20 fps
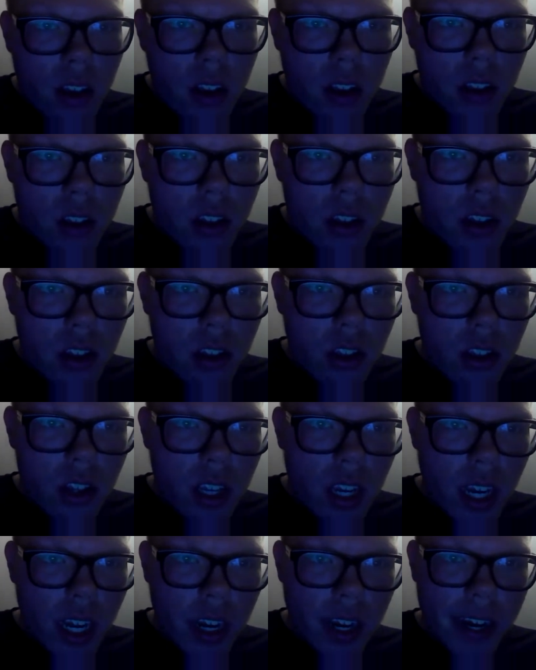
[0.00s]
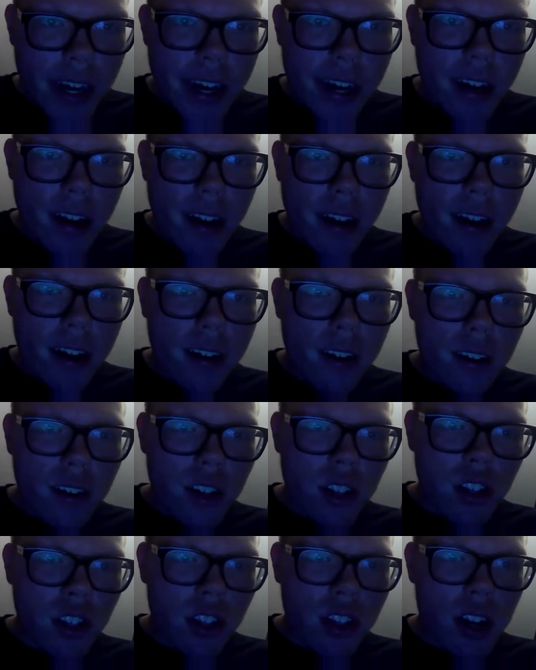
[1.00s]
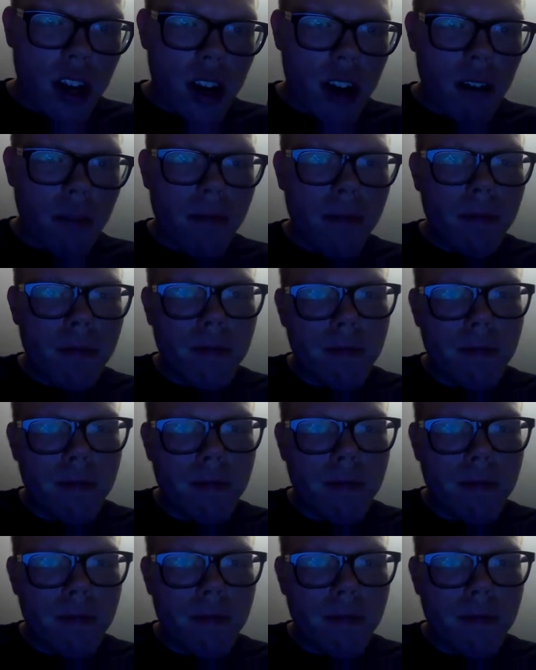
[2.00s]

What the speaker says: Let's see here. So